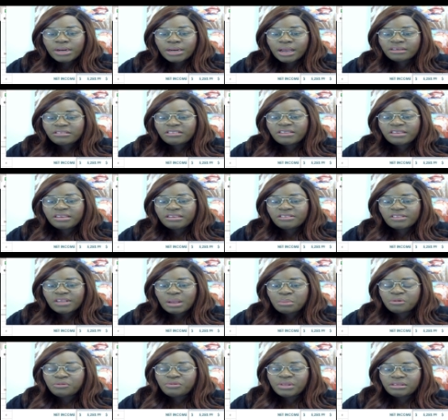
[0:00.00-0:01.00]
I see
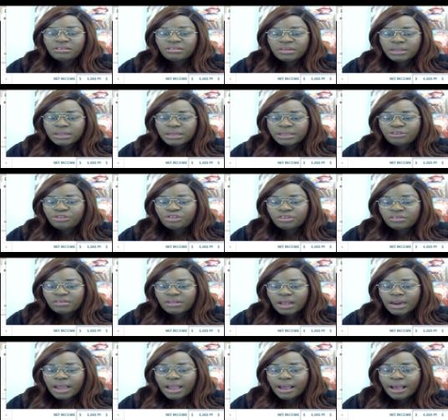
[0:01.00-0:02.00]
some of these glitches
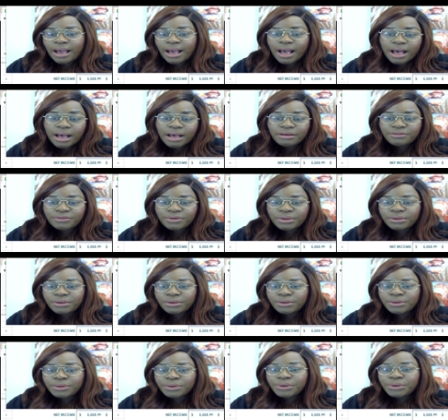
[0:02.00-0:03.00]
that I have
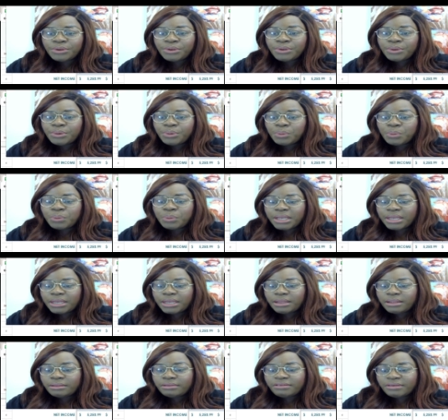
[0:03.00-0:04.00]

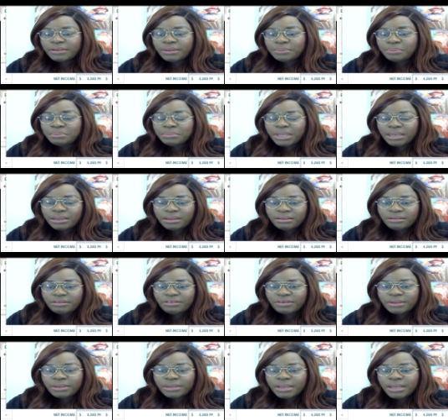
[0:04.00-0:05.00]
with
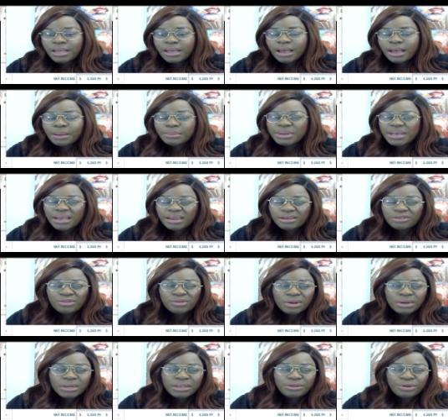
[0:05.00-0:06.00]
Mint, I'm kind of
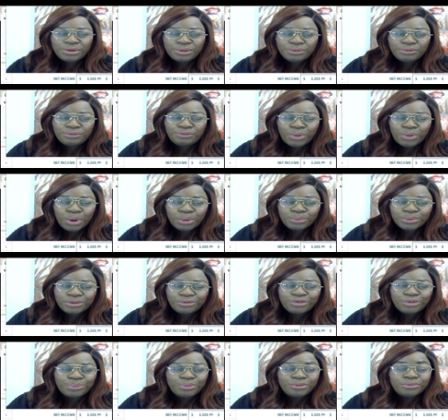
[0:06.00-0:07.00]
starting to look
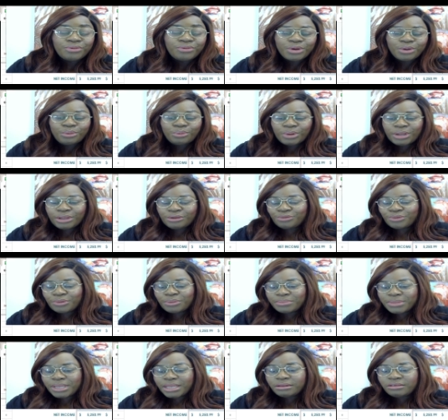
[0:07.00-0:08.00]
forward to moving away
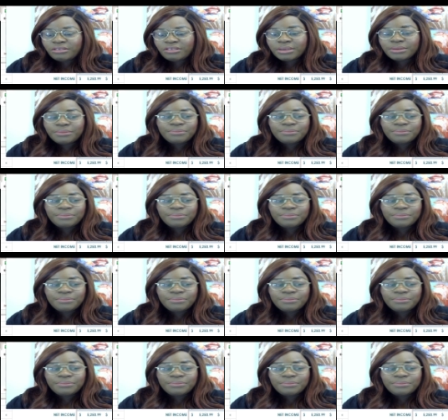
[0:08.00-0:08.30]
from Mint.